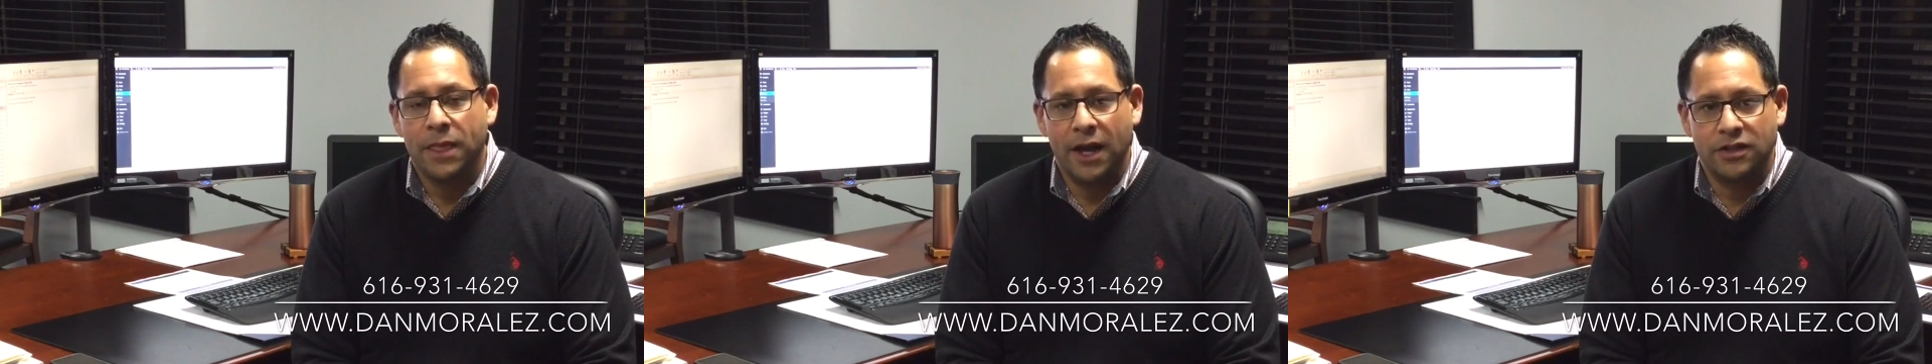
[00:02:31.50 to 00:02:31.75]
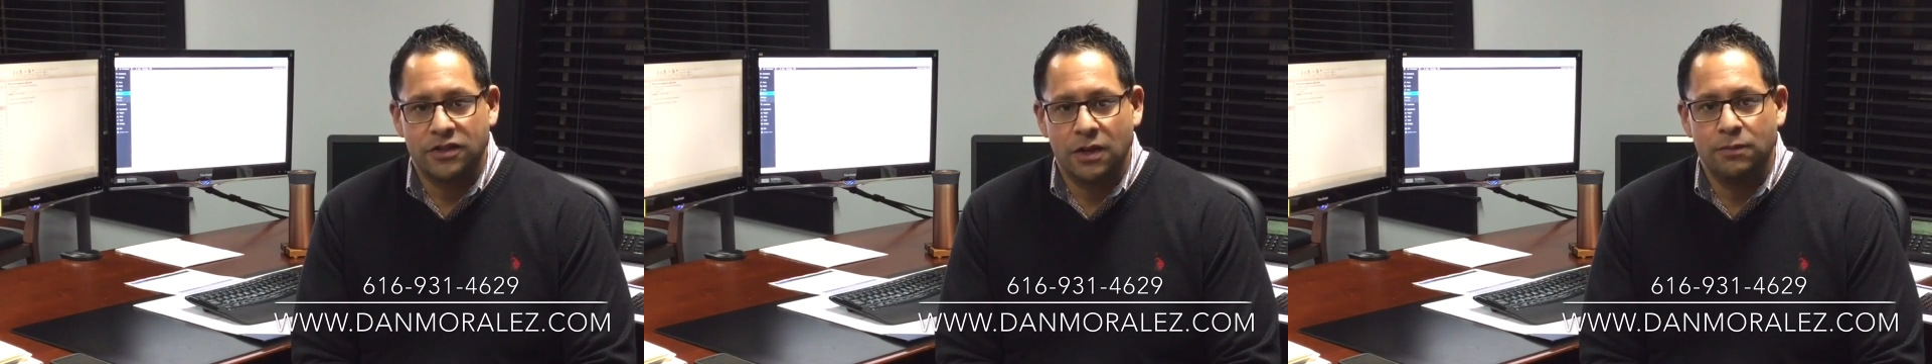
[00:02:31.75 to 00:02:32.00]

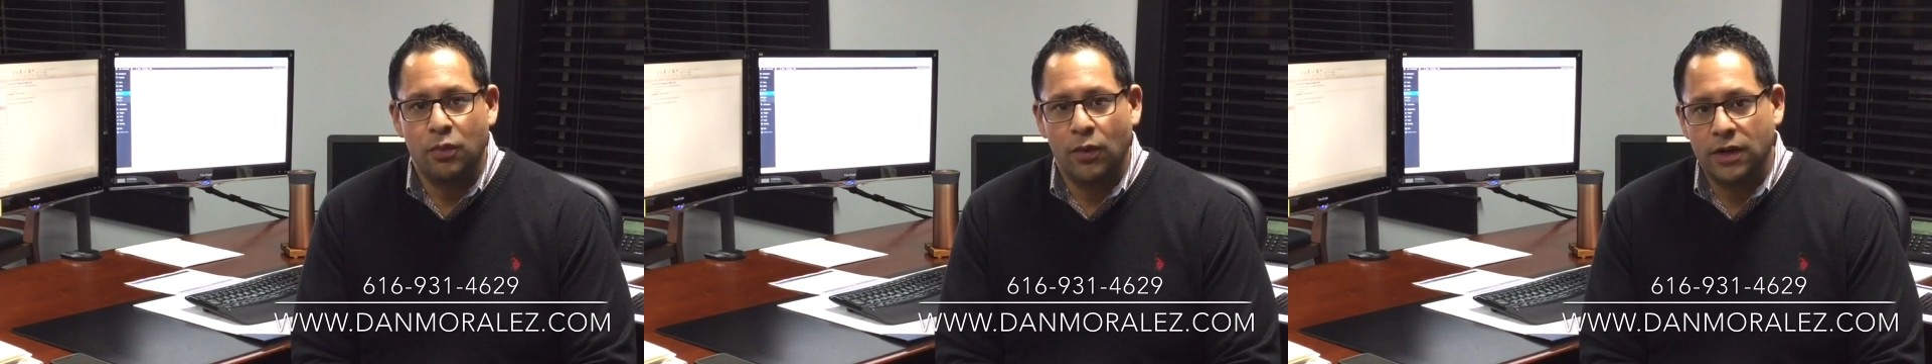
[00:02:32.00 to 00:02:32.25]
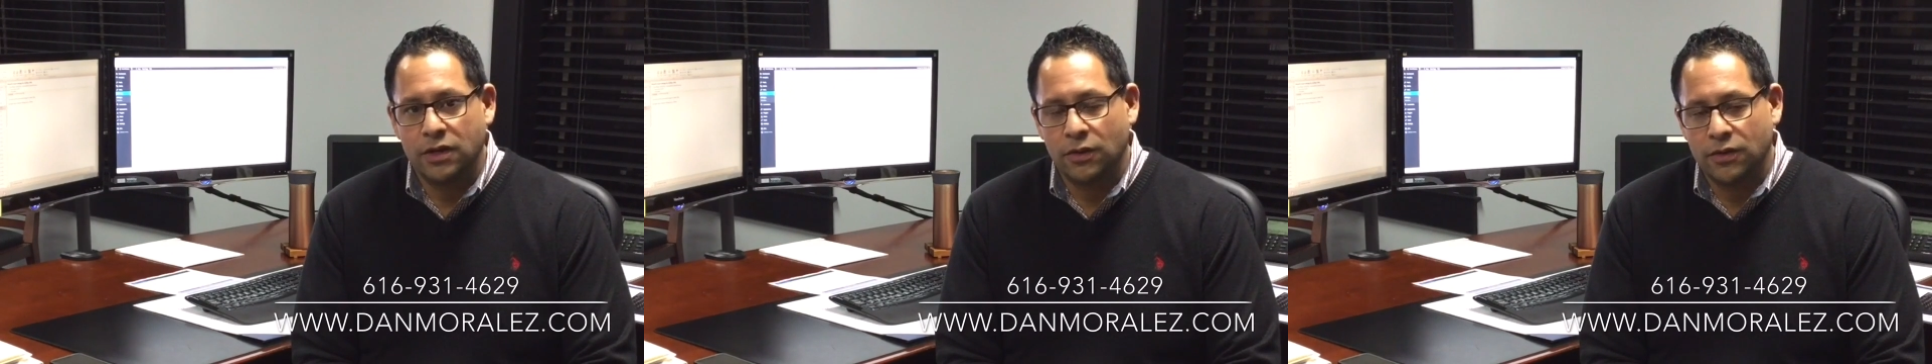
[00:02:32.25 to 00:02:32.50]
at some
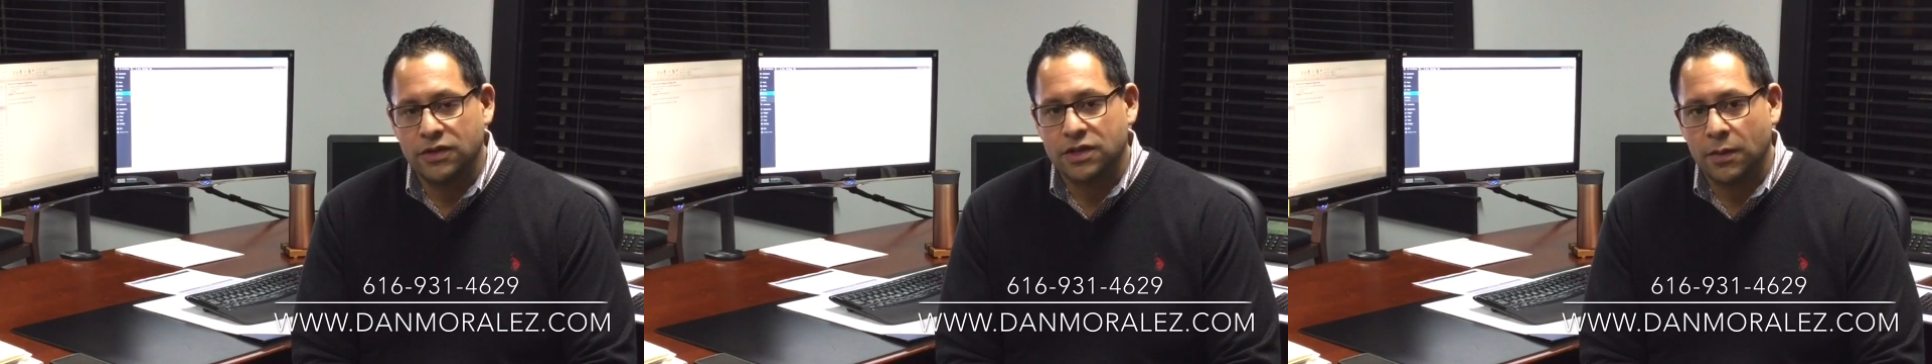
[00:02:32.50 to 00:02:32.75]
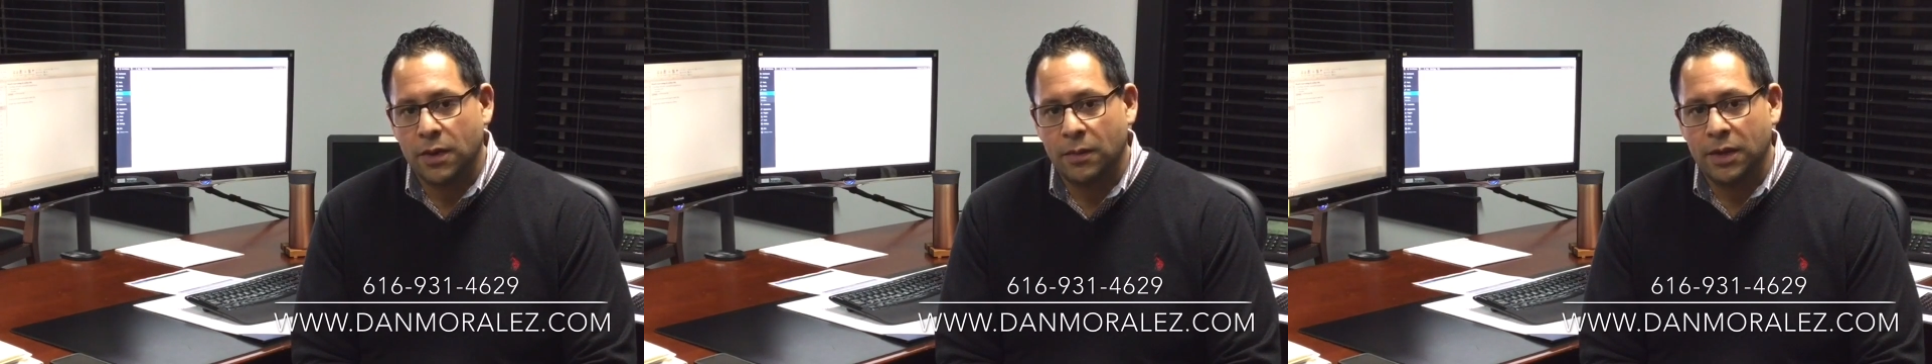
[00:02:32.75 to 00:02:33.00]
point during this
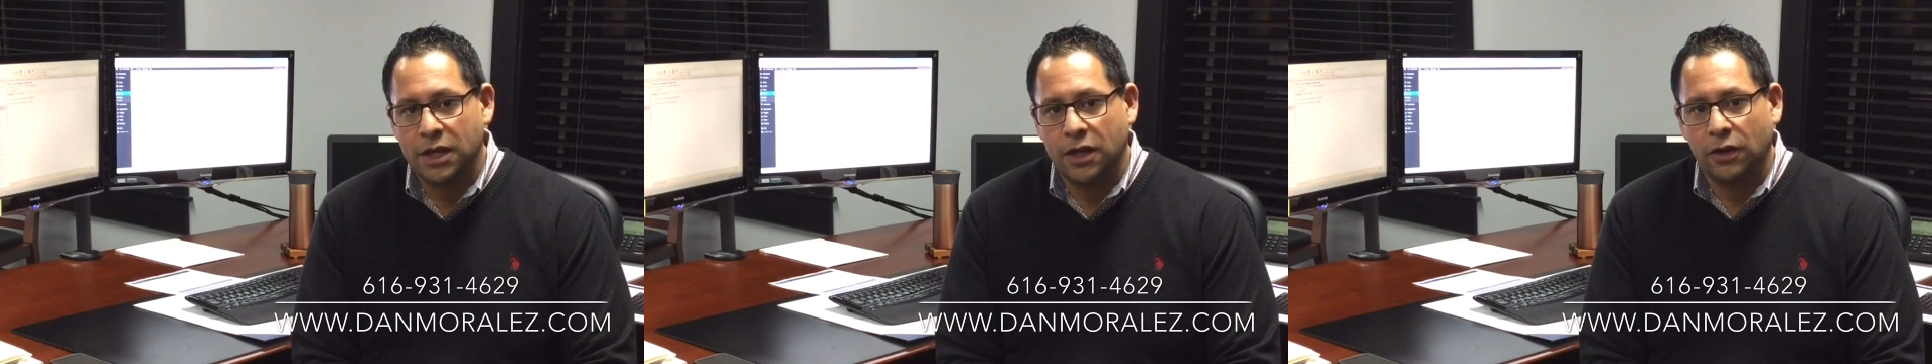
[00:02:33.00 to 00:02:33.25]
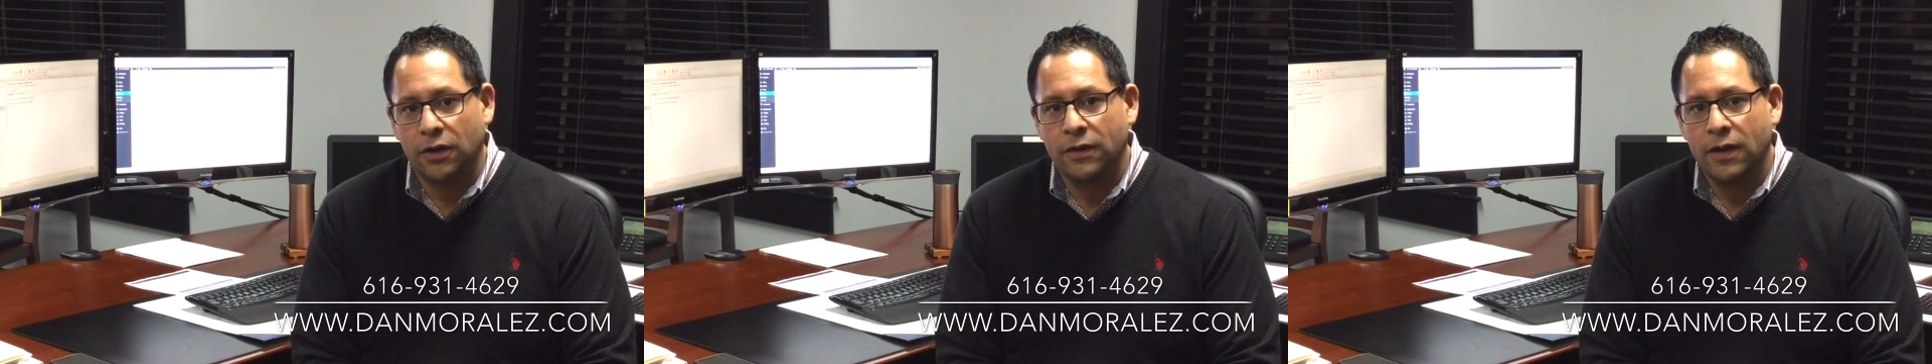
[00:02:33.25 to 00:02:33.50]
upcoming
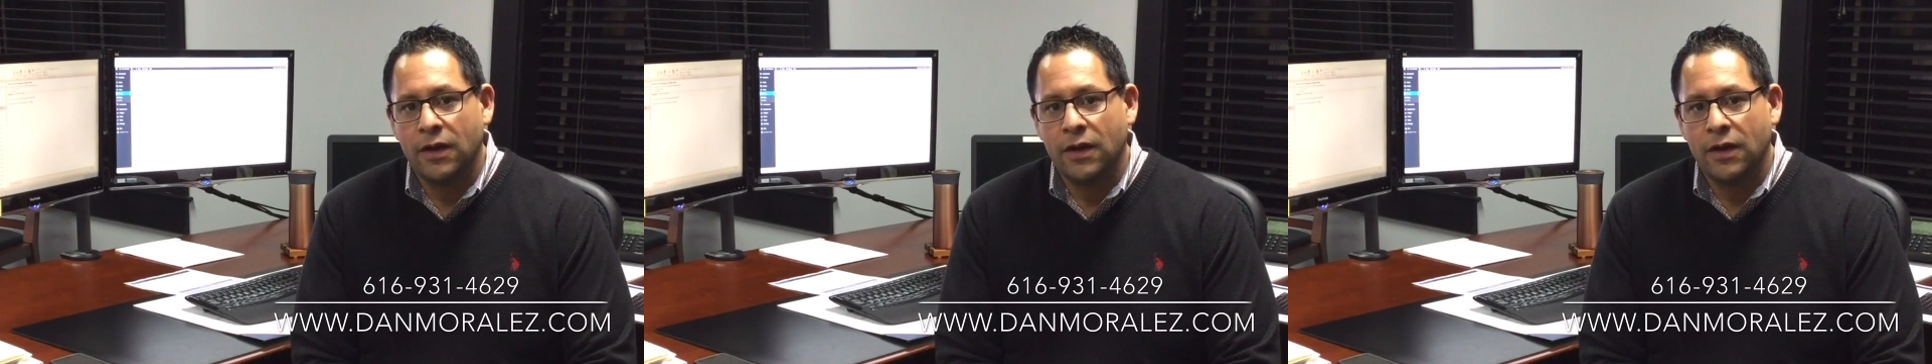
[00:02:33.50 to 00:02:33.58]
year.